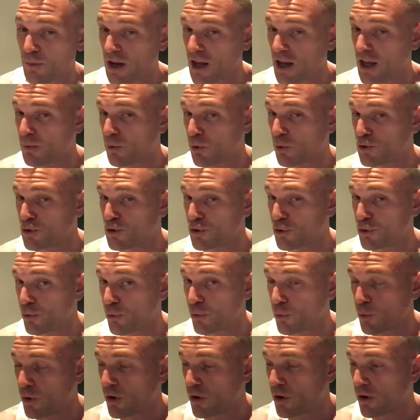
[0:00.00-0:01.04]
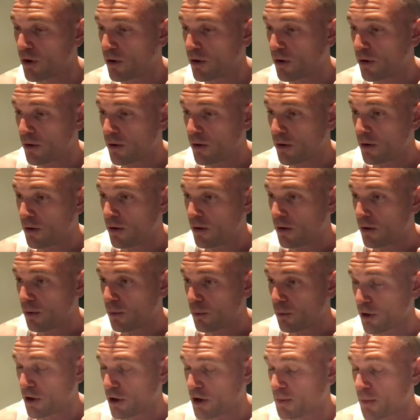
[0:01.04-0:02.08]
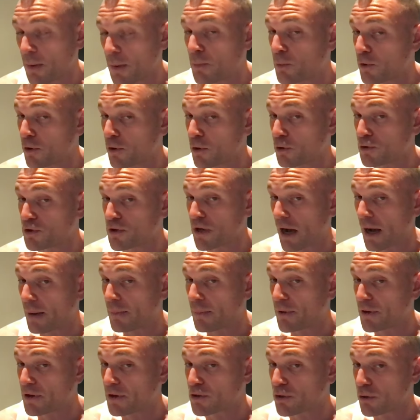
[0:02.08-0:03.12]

been able to really come up with a good topic.